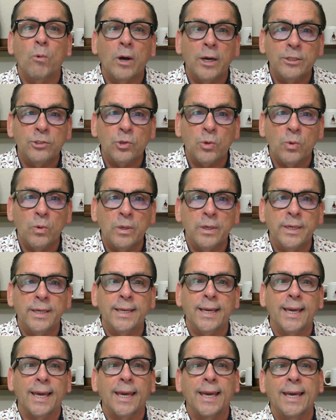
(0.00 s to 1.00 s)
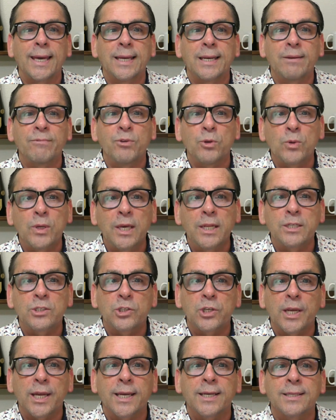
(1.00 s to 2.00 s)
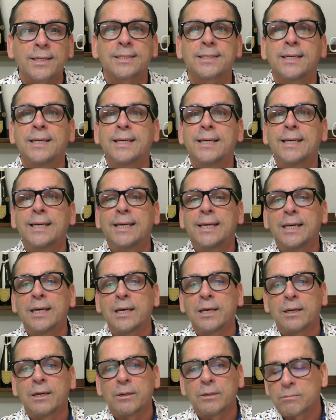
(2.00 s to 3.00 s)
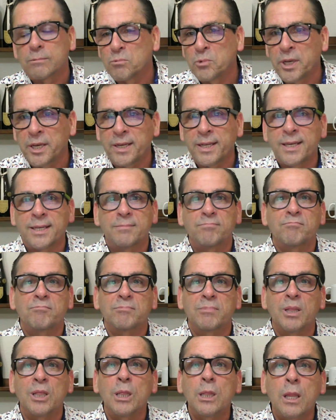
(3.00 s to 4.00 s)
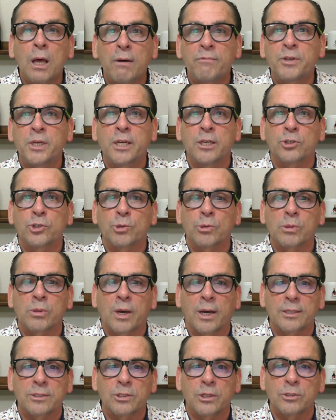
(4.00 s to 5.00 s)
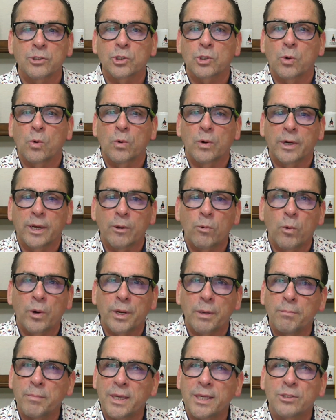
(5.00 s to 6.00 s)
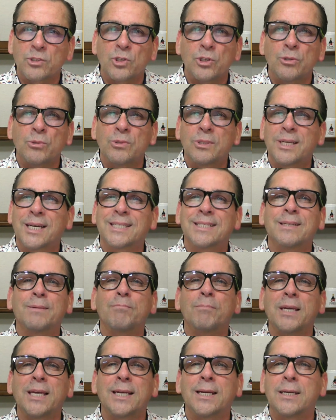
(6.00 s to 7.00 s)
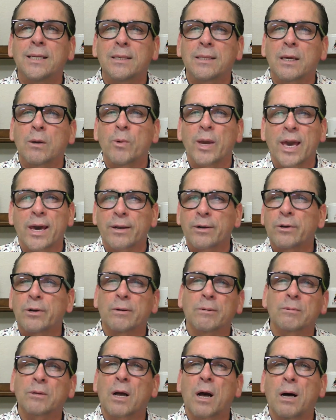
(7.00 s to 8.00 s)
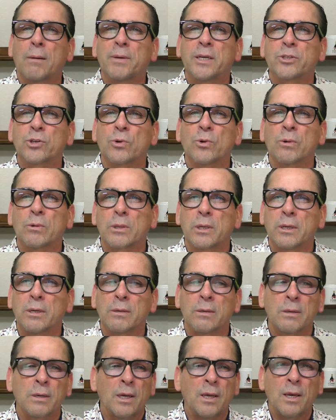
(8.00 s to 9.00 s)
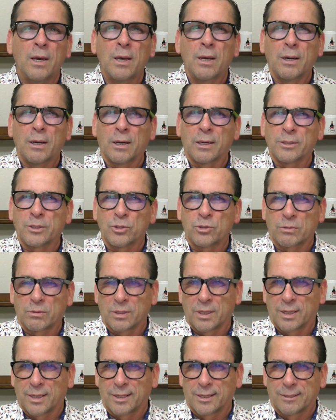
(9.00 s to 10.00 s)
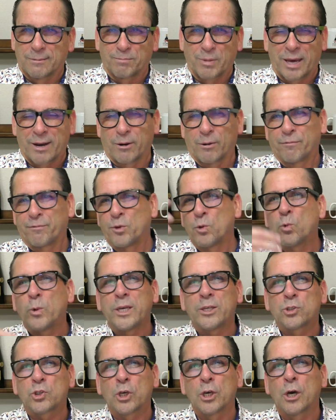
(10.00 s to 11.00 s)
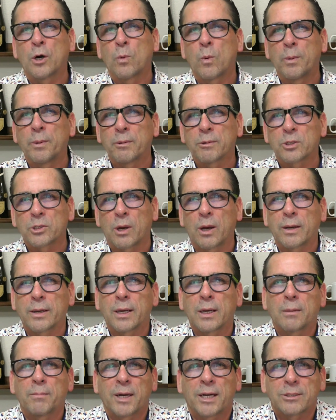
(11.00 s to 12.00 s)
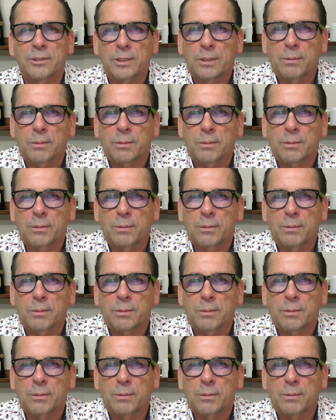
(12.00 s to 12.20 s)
wine scoring. And if you get a chance, read it. Love to get your thoughts on scoring, what it means to you. Does it mean anything? We had a comment earlier on the, a few weeks ago when we were talking about